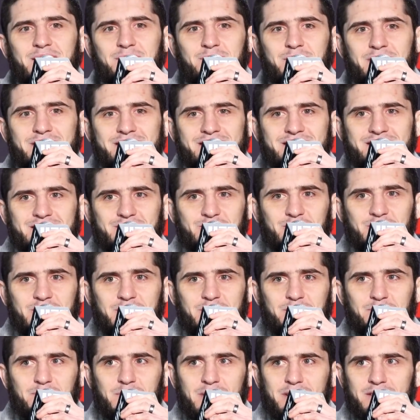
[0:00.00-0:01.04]
But it's
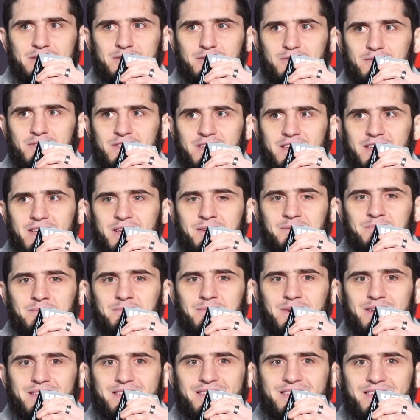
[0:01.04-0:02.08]
okay, part of the game,
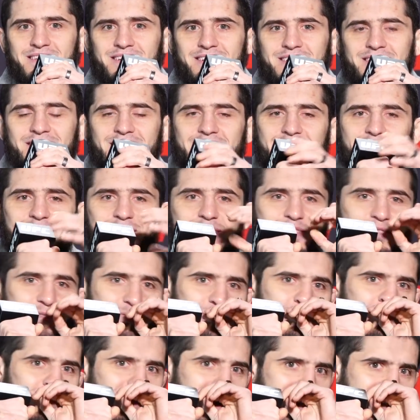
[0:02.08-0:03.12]
but
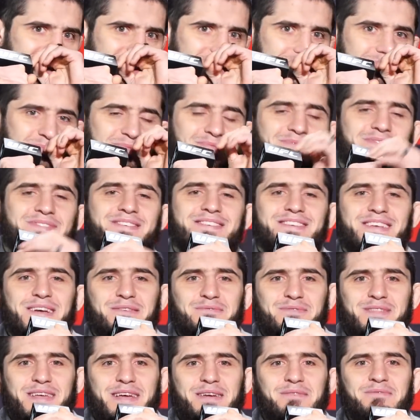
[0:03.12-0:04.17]
too much
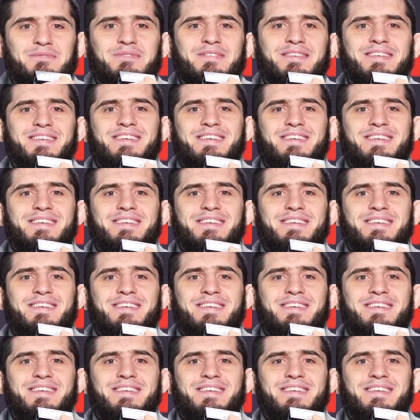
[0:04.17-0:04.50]
sometimes.